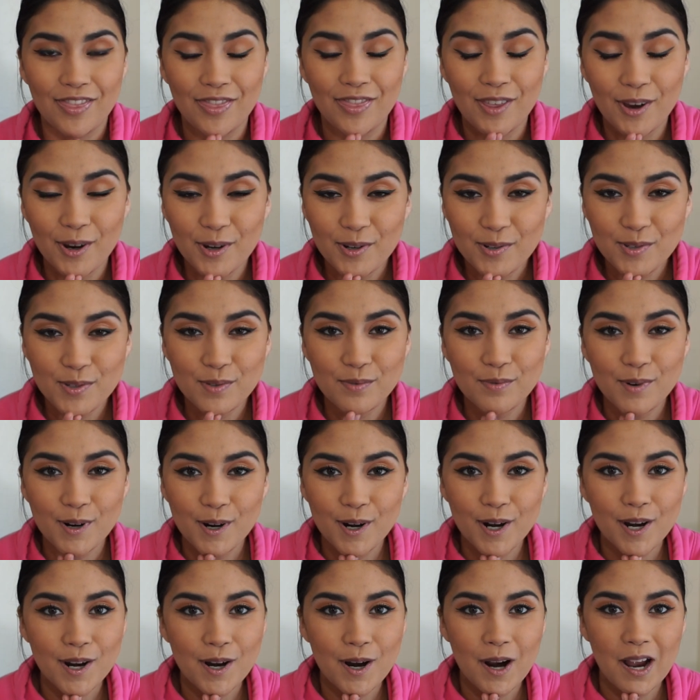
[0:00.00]
those
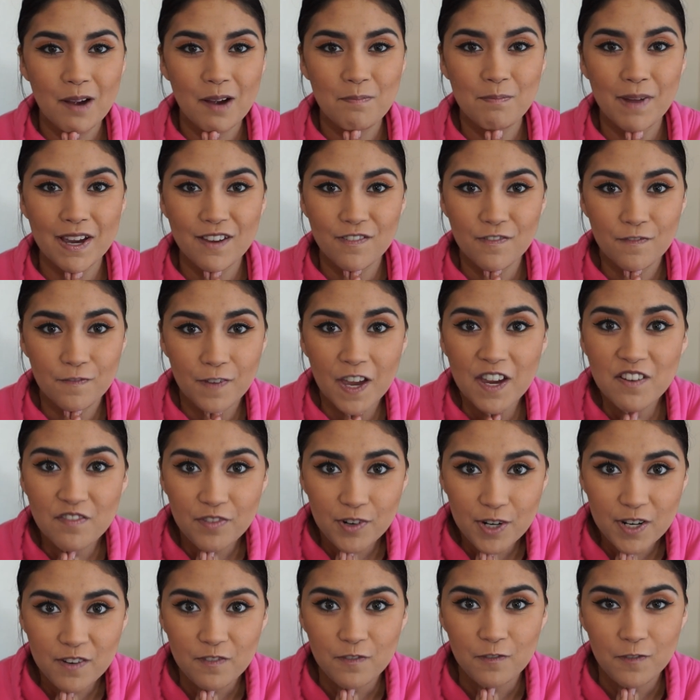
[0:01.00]
were my
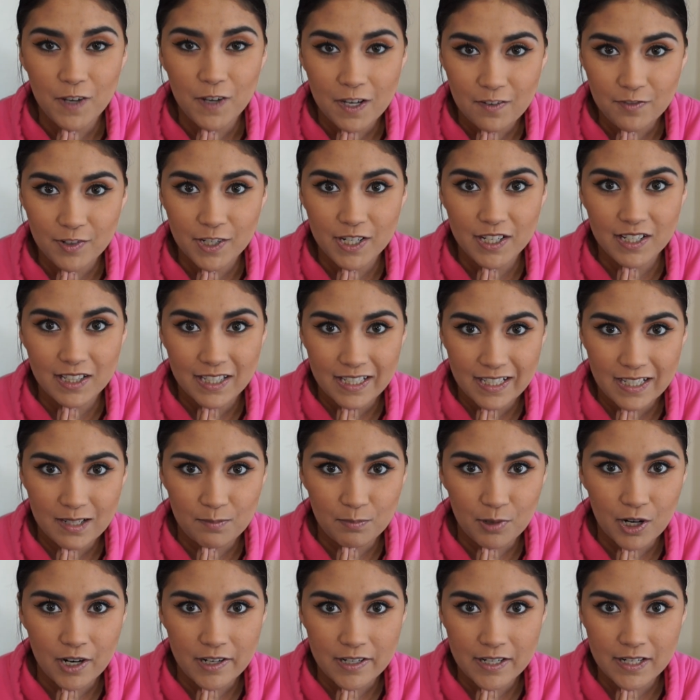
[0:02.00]
favorite cleaning
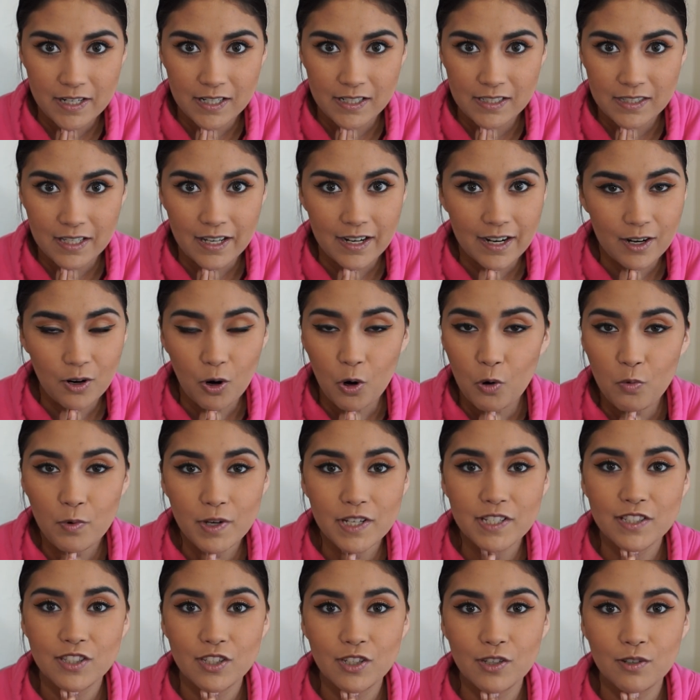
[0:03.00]
products that I
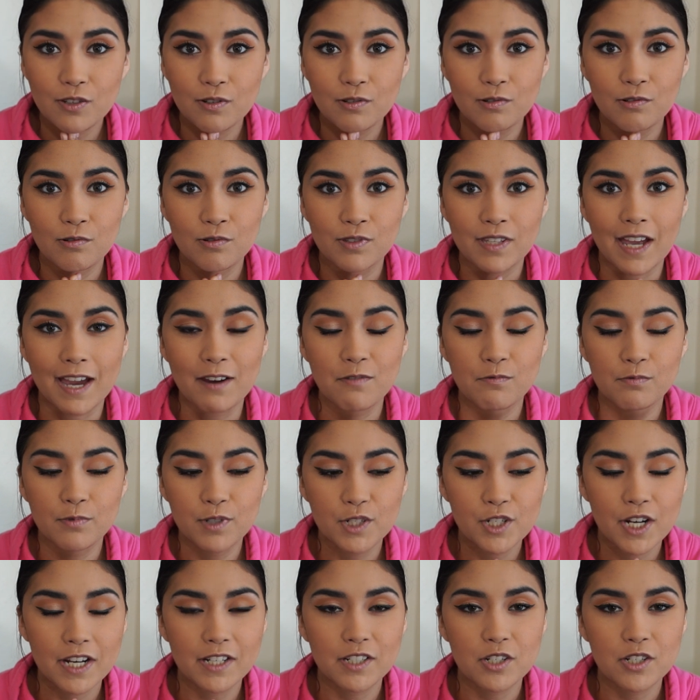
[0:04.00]
always use. I
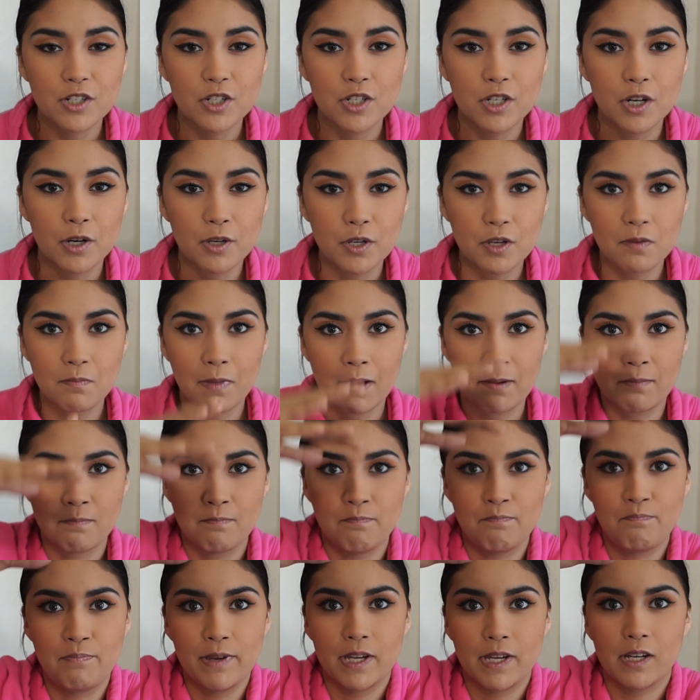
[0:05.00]
wish I could show you my
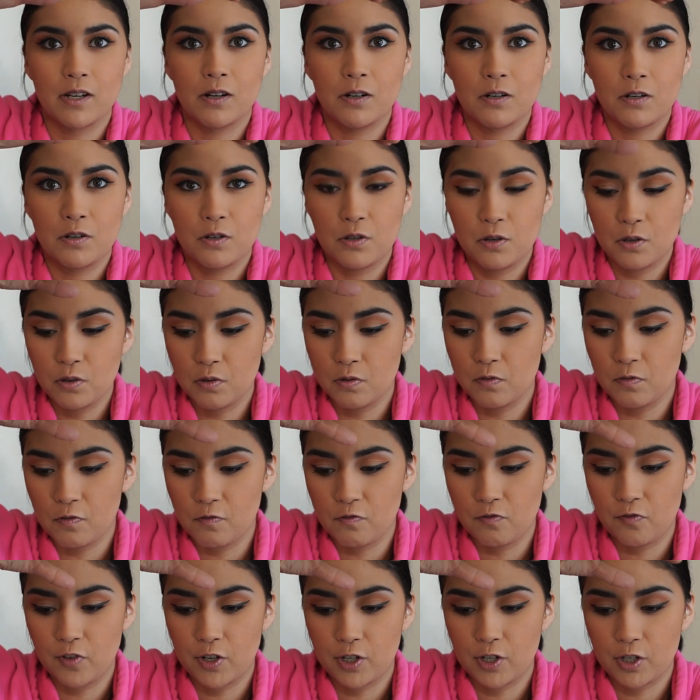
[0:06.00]
big
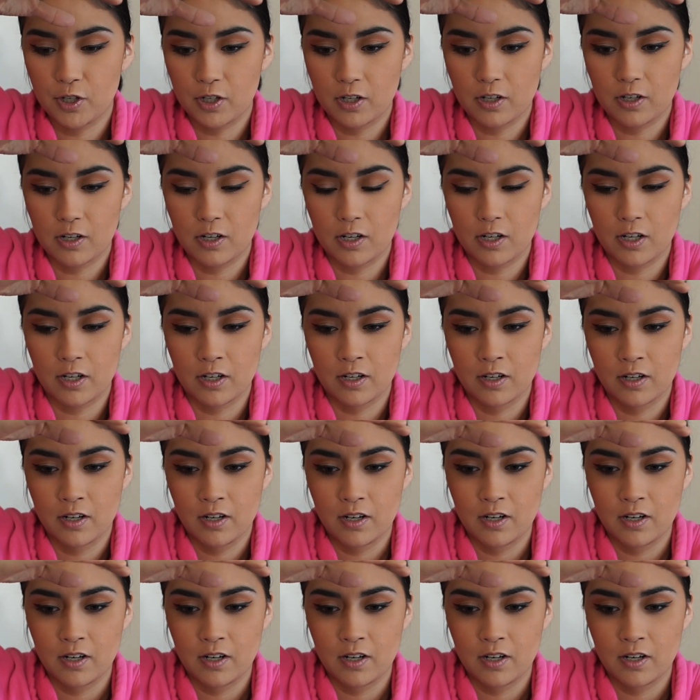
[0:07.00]
old vinegar